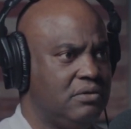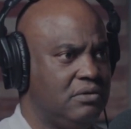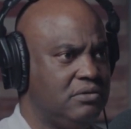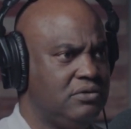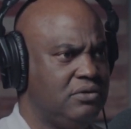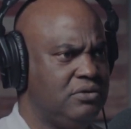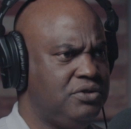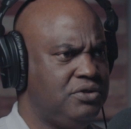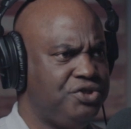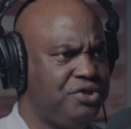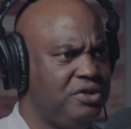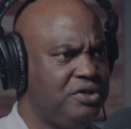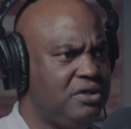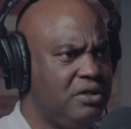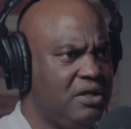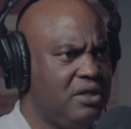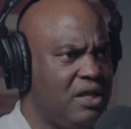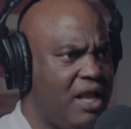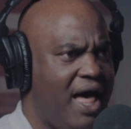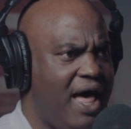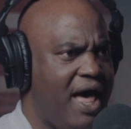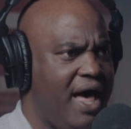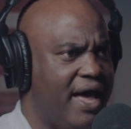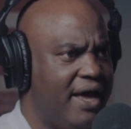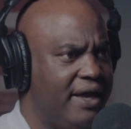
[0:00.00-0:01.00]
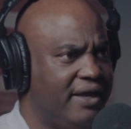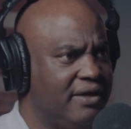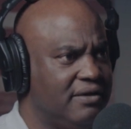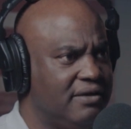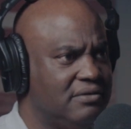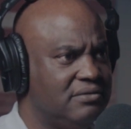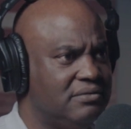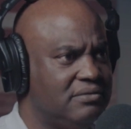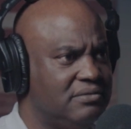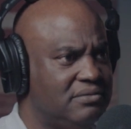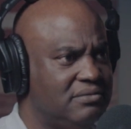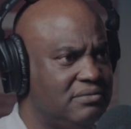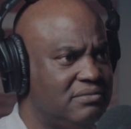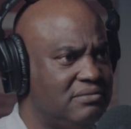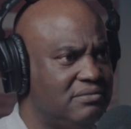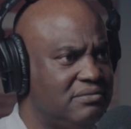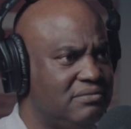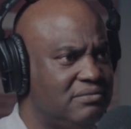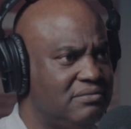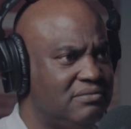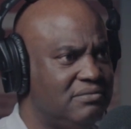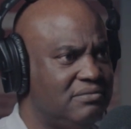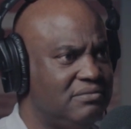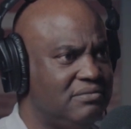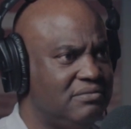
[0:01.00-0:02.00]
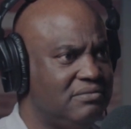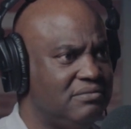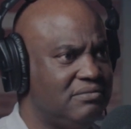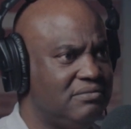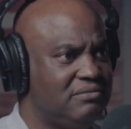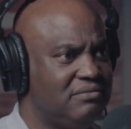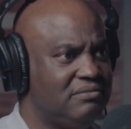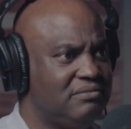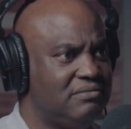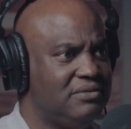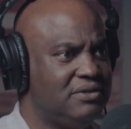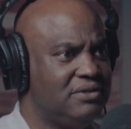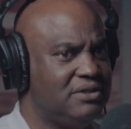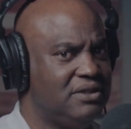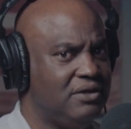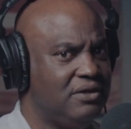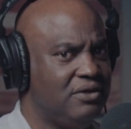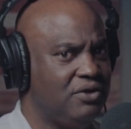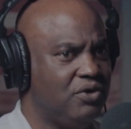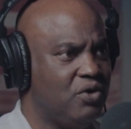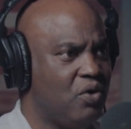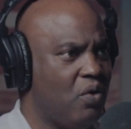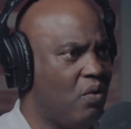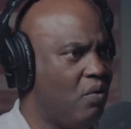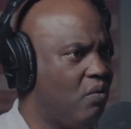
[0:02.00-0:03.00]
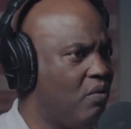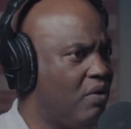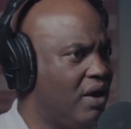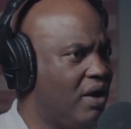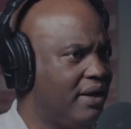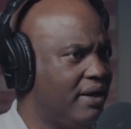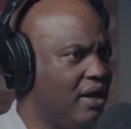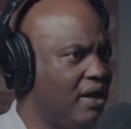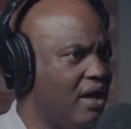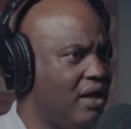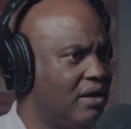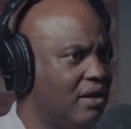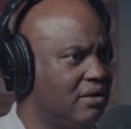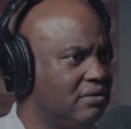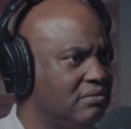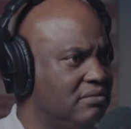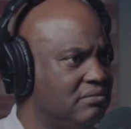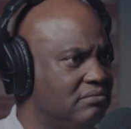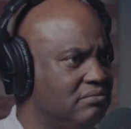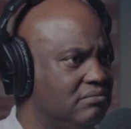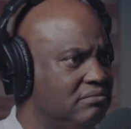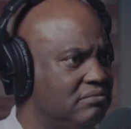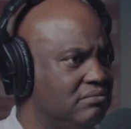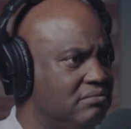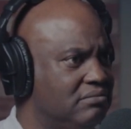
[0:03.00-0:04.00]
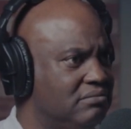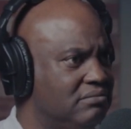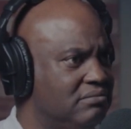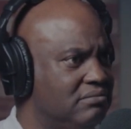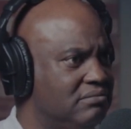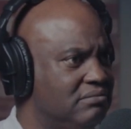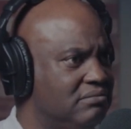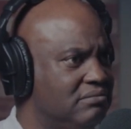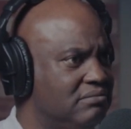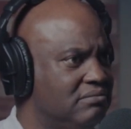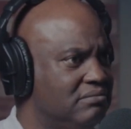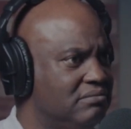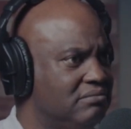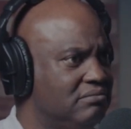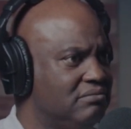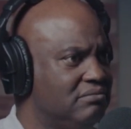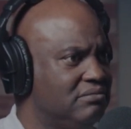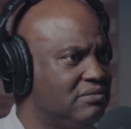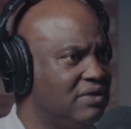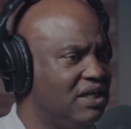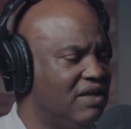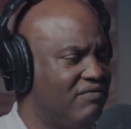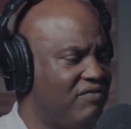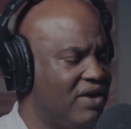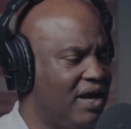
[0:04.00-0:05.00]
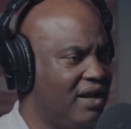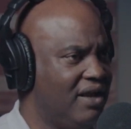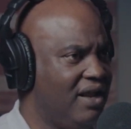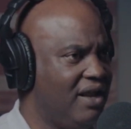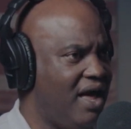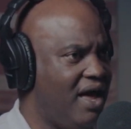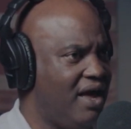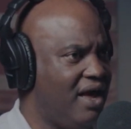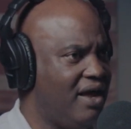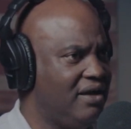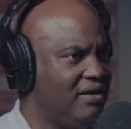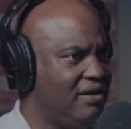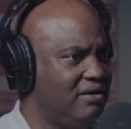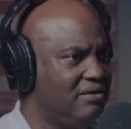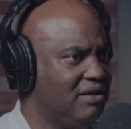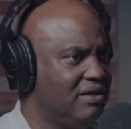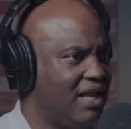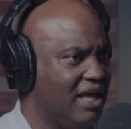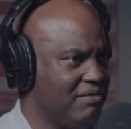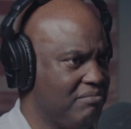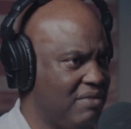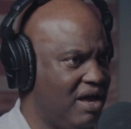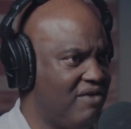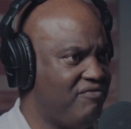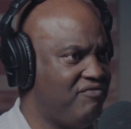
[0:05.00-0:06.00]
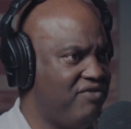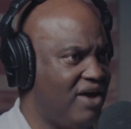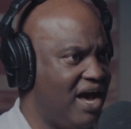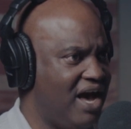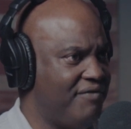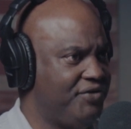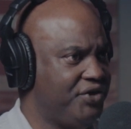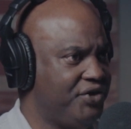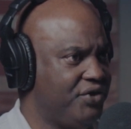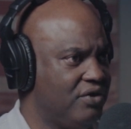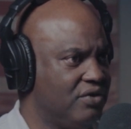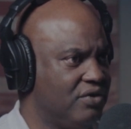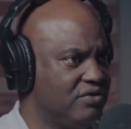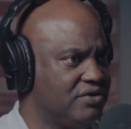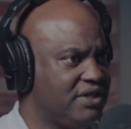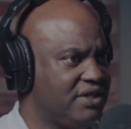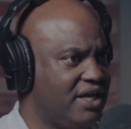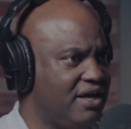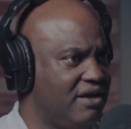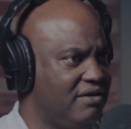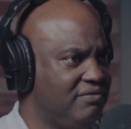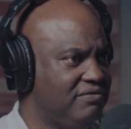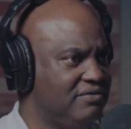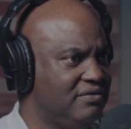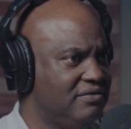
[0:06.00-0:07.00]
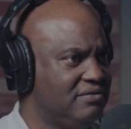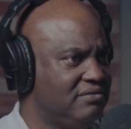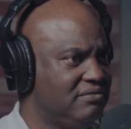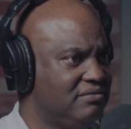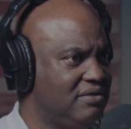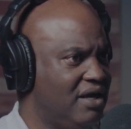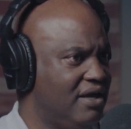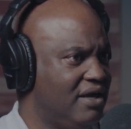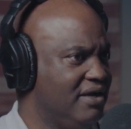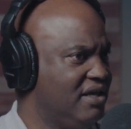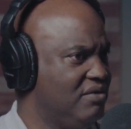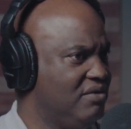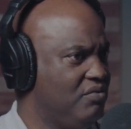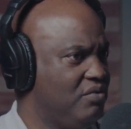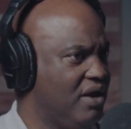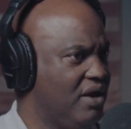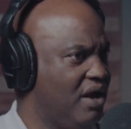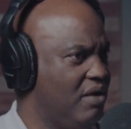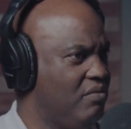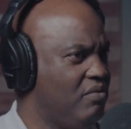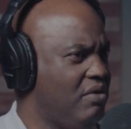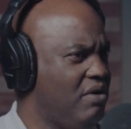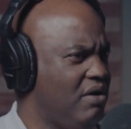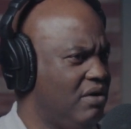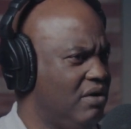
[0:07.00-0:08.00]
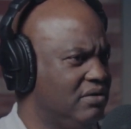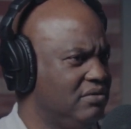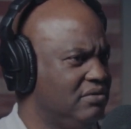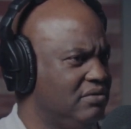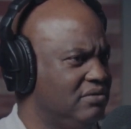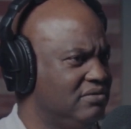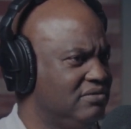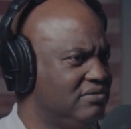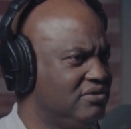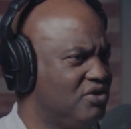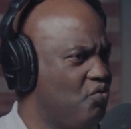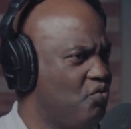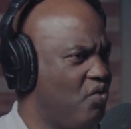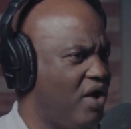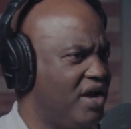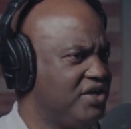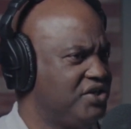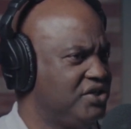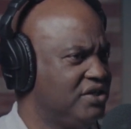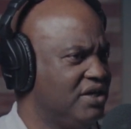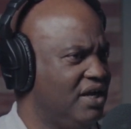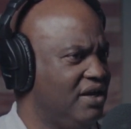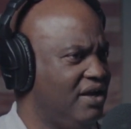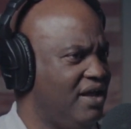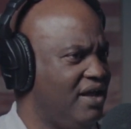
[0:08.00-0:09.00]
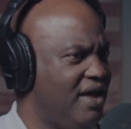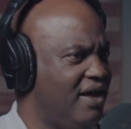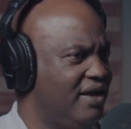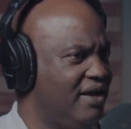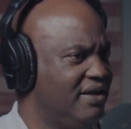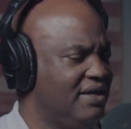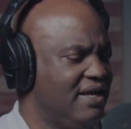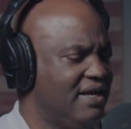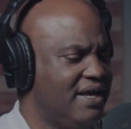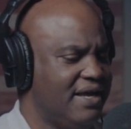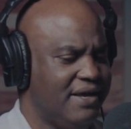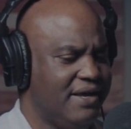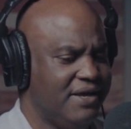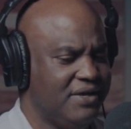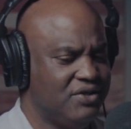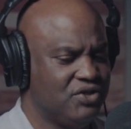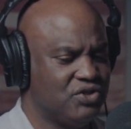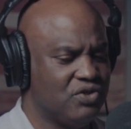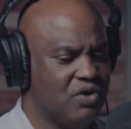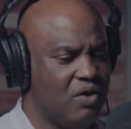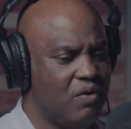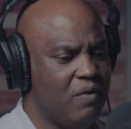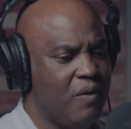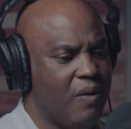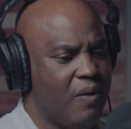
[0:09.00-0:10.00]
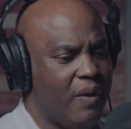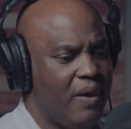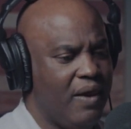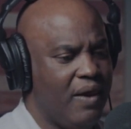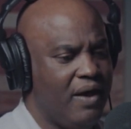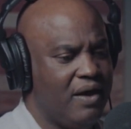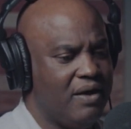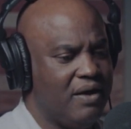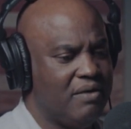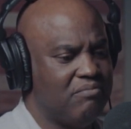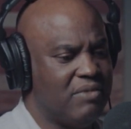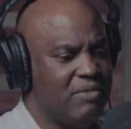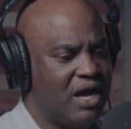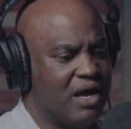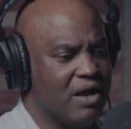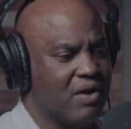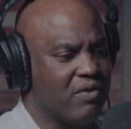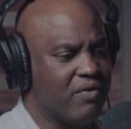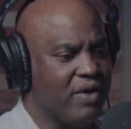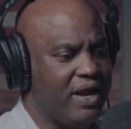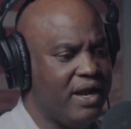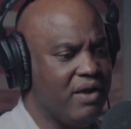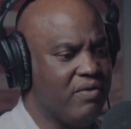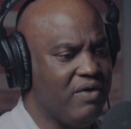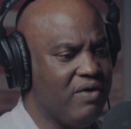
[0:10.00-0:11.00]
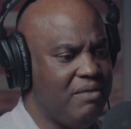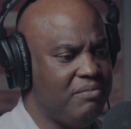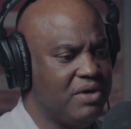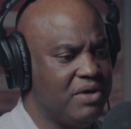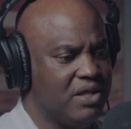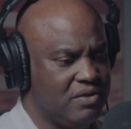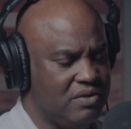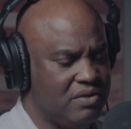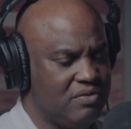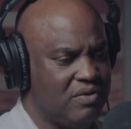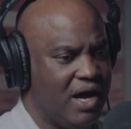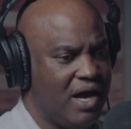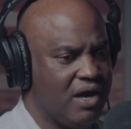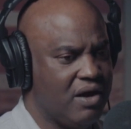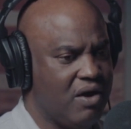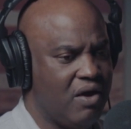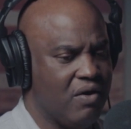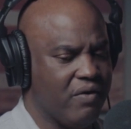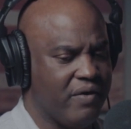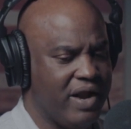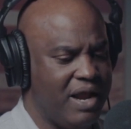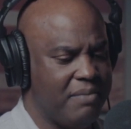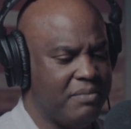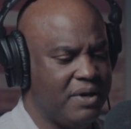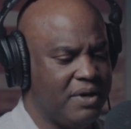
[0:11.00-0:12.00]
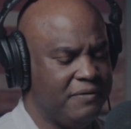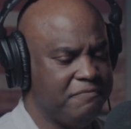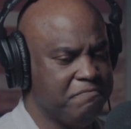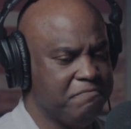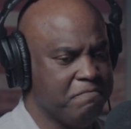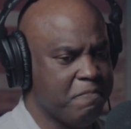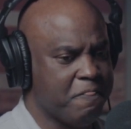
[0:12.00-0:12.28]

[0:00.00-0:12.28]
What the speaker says: you shouldn't lie. And you go, why not? If I lie, like my 5-year-old self, I get what I want. Mm-hmm. So why shouldn't I lie? So my great-grandmother, who I call grandma,